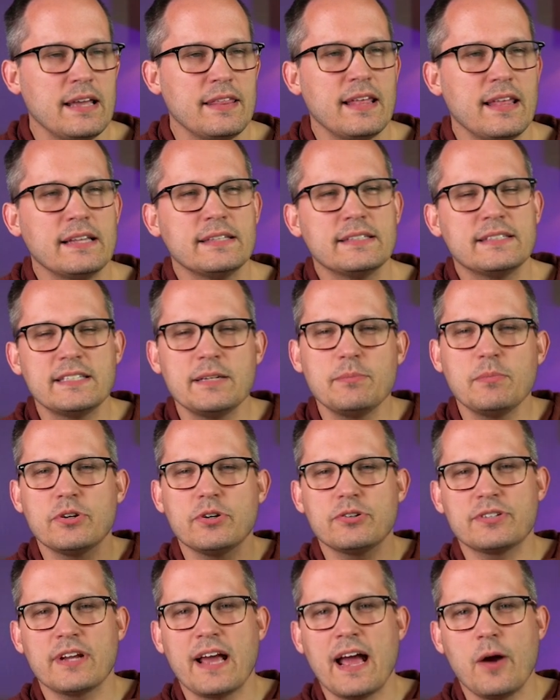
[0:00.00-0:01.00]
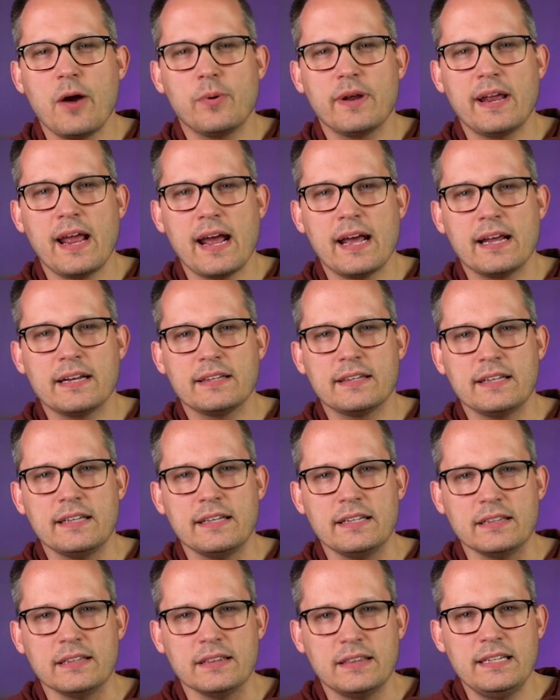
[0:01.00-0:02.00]
then similar to how we had
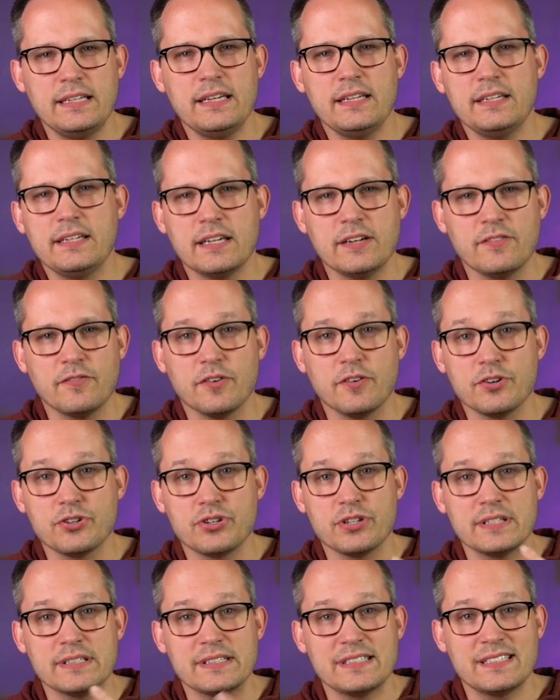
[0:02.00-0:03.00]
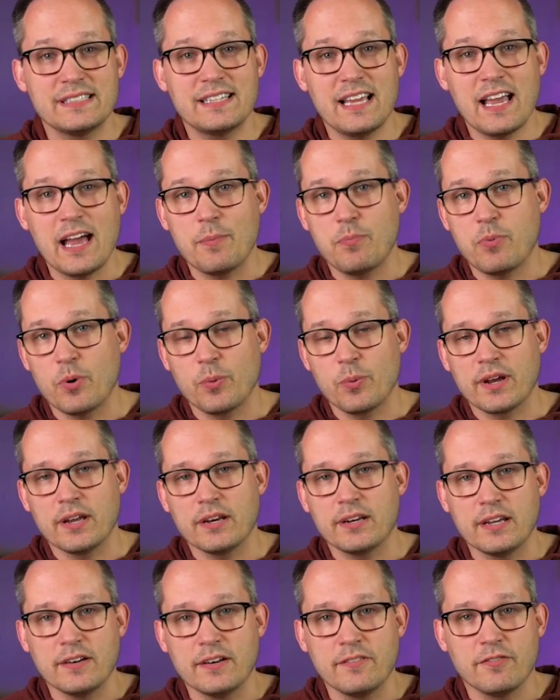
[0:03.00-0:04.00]
the lead conversion step where we
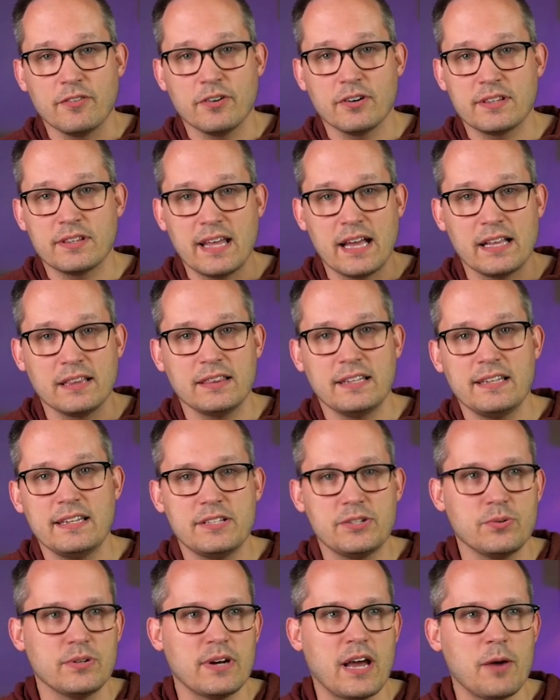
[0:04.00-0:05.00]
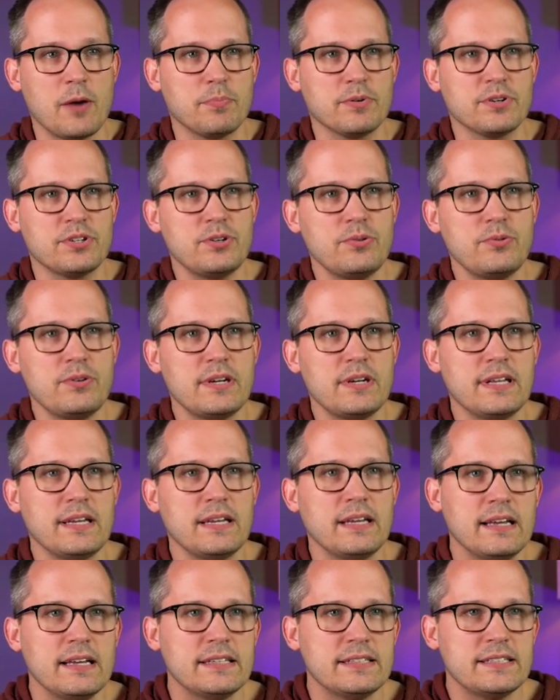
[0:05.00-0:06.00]
could convert that lead to an
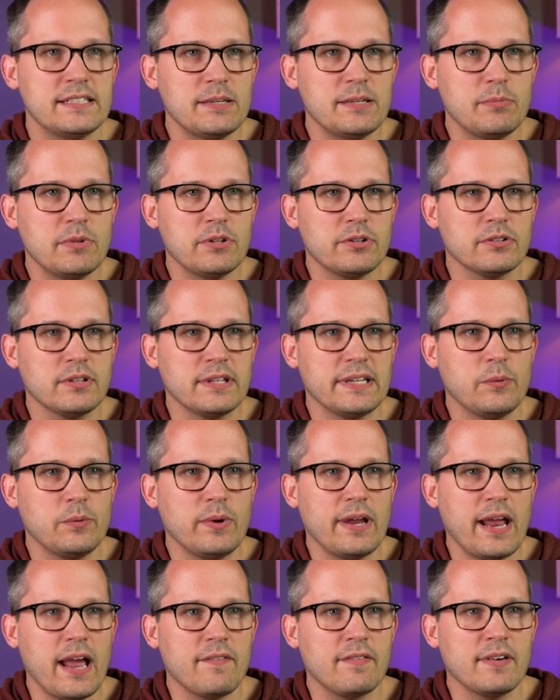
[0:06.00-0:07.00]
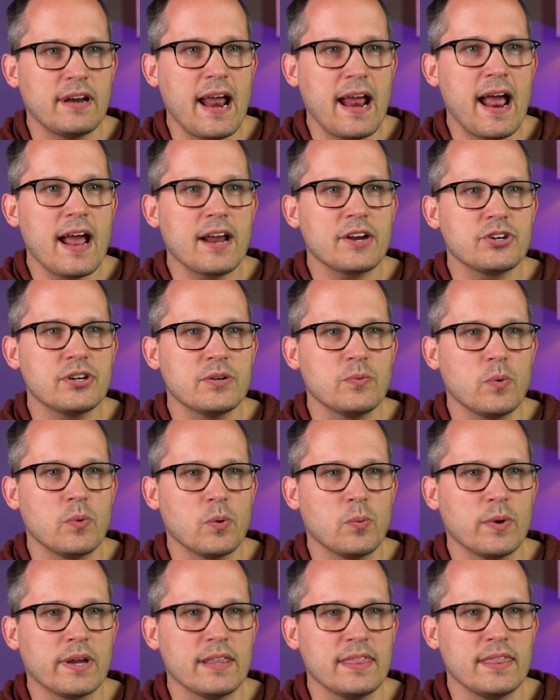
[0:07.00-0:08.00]
opportunity, similarly, we have an action where
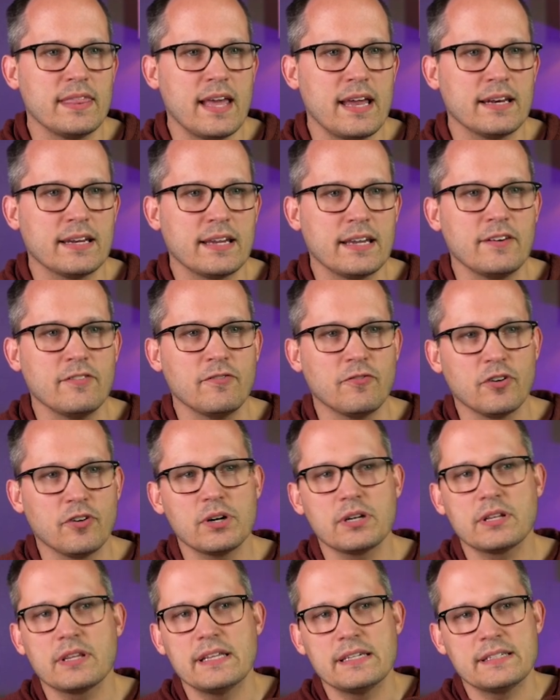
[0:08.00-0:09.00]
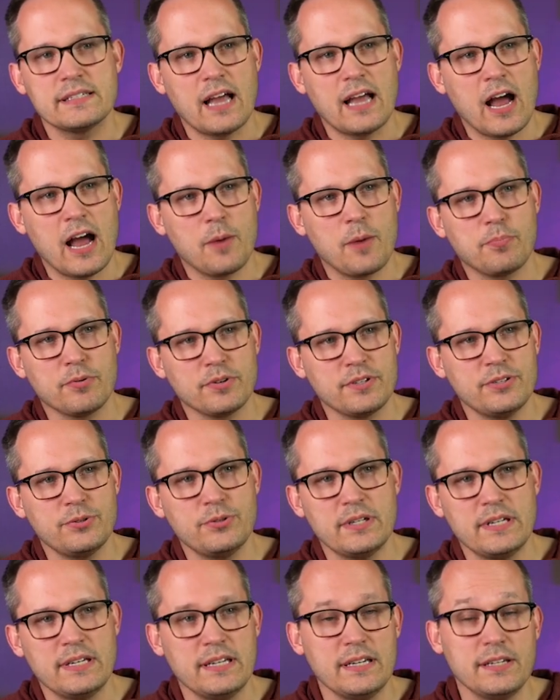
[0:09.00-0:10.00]
we can then convert this
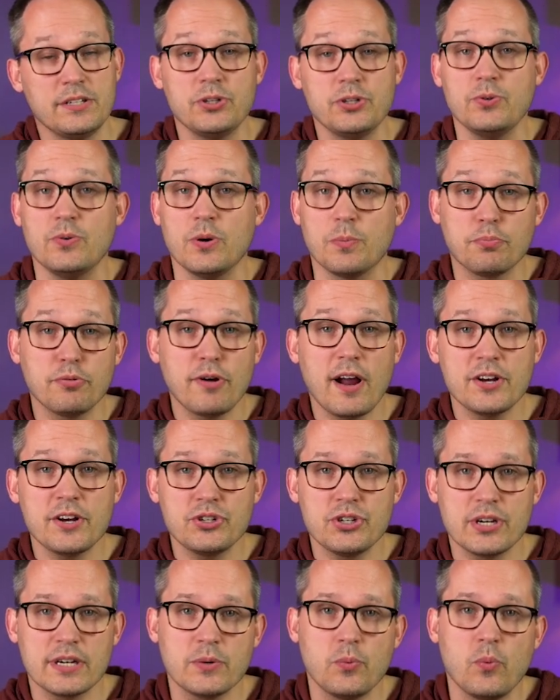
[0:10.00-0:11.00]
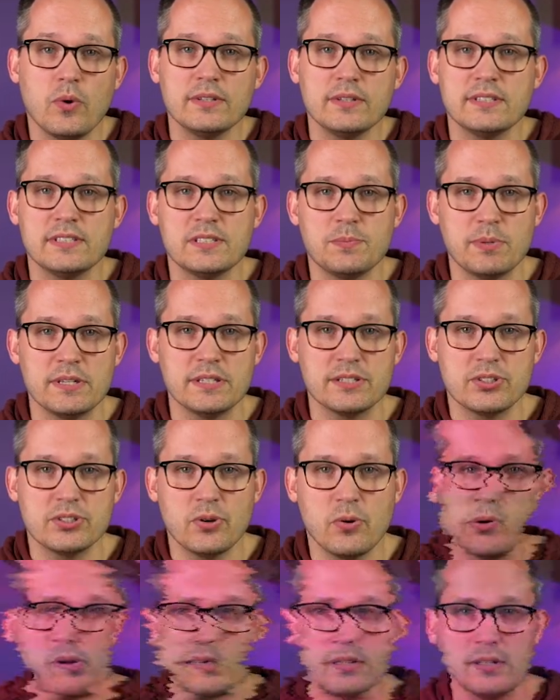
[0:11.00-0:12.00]
opportunity to a project once it's been
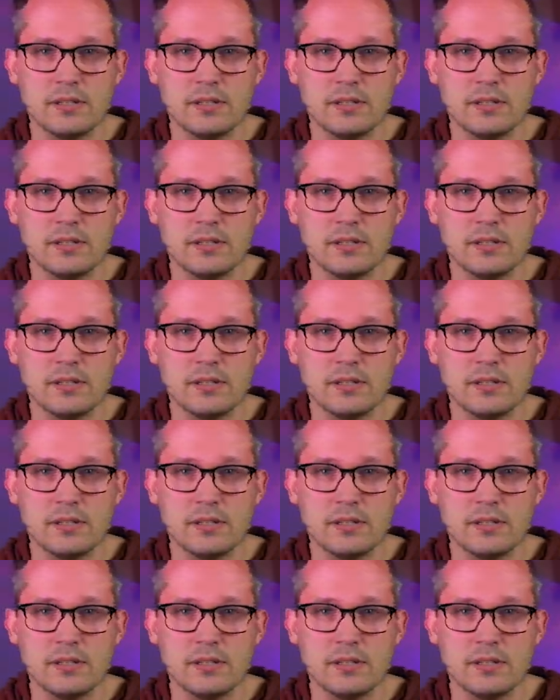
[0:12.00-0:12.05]
sold.